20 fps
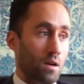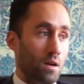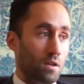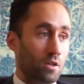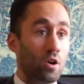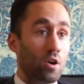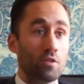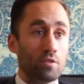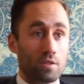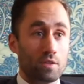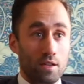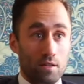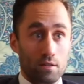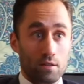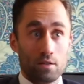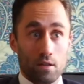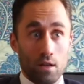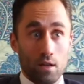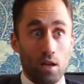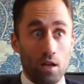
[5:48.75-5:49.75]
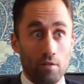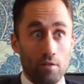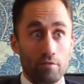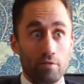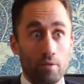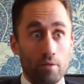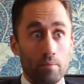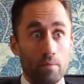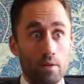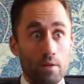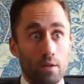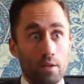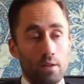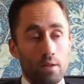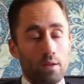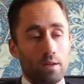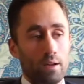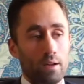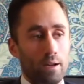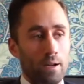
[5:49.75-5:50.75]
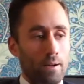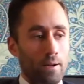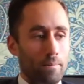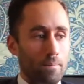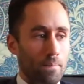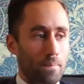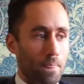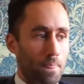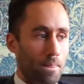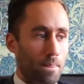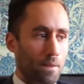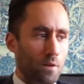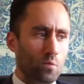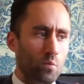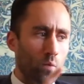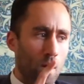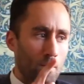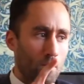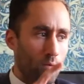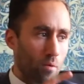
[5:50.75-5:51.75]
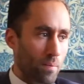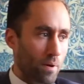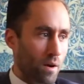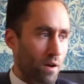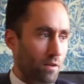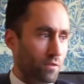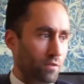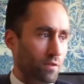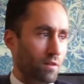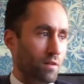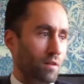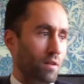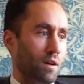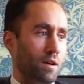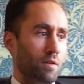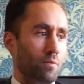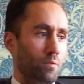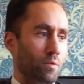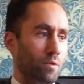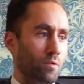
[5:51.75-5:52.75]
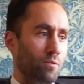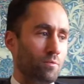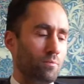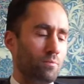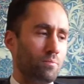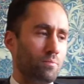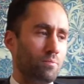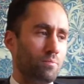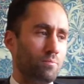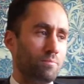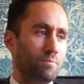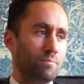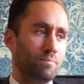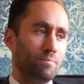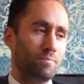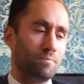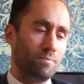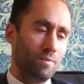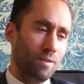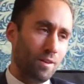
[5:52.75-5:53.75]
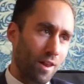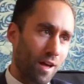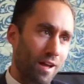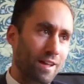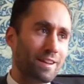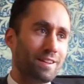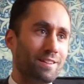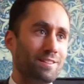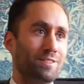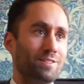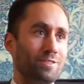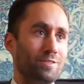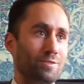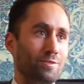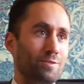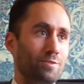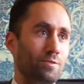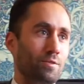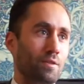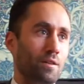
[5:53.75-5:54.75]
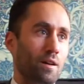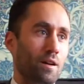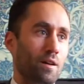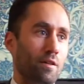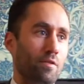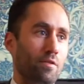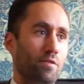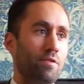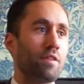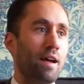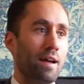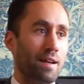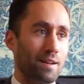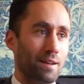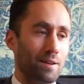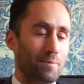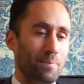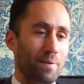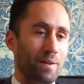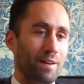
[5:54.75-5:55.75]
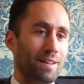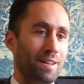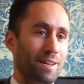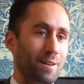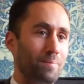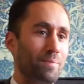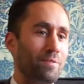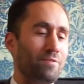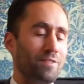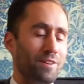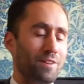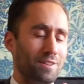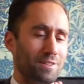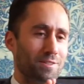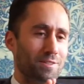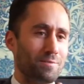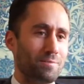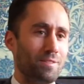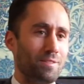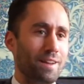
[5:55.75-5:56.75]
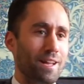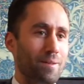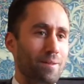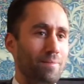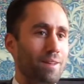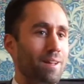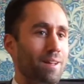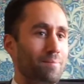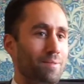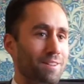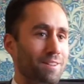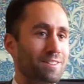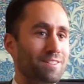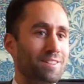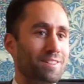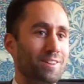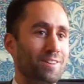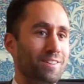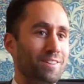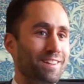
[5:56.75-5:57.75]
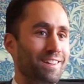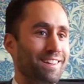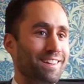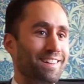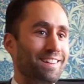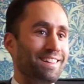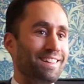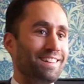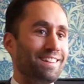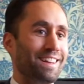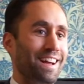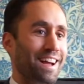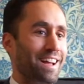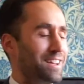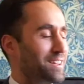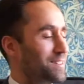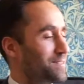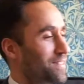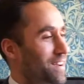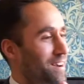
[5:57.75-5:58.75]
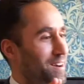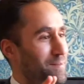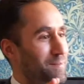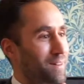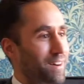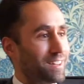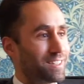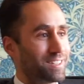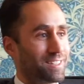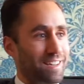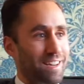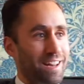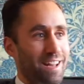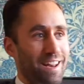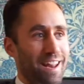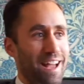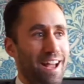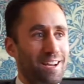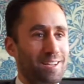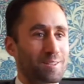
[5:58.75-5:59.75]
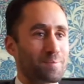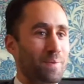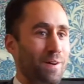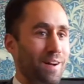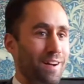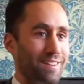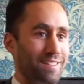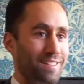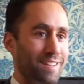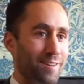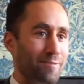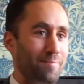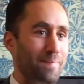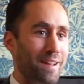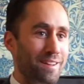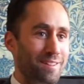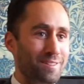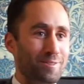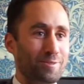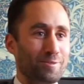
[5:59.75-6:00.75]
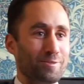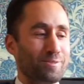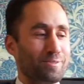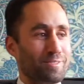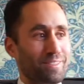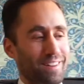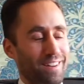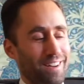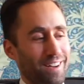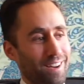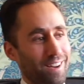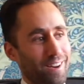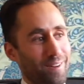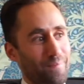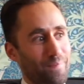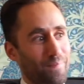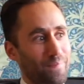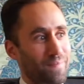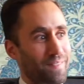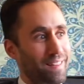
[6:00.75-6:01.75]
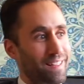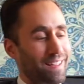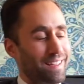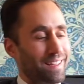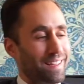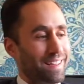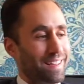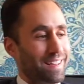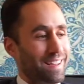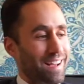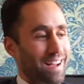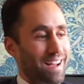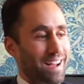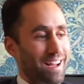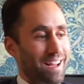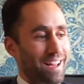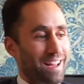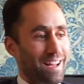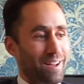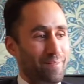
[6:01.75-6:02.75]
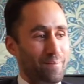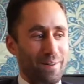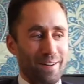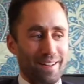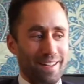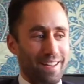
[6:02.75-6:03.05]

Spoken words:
content to learn from. There's one more person I would like to thank, but he prefers to remain nameless. So yeah, he's very much an expert and a mentor, but